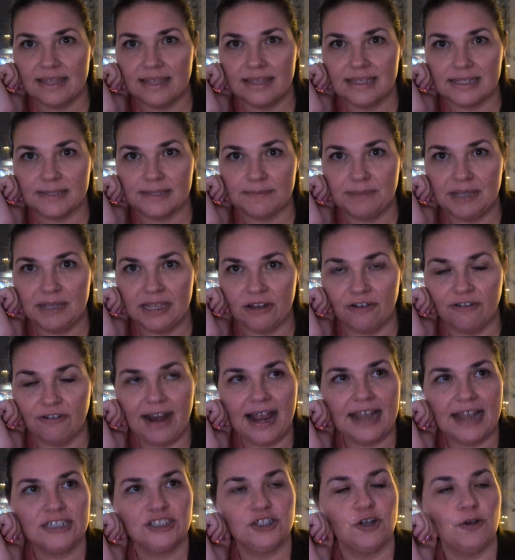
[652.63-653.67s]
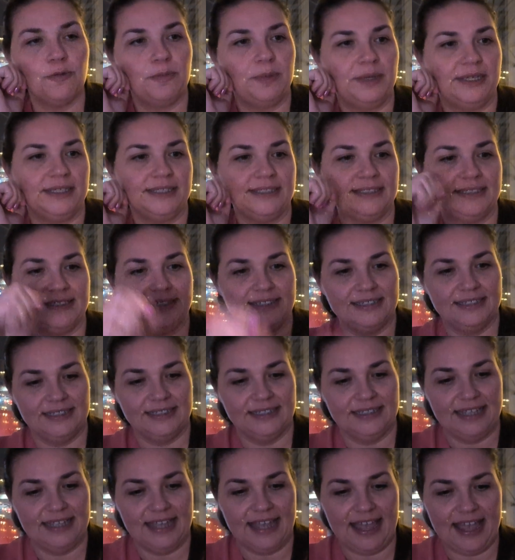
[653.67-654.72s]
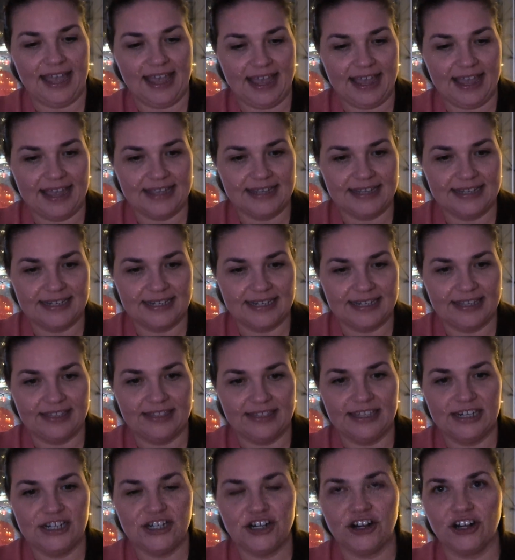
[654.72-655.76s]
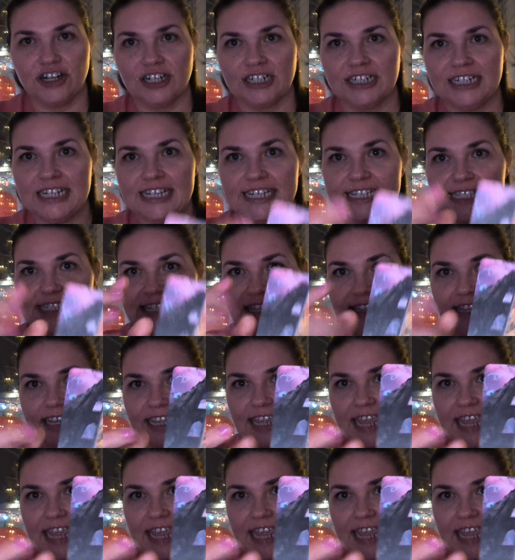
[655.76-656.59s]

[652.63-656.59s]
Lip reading: It's being cracked open, and the darkness and the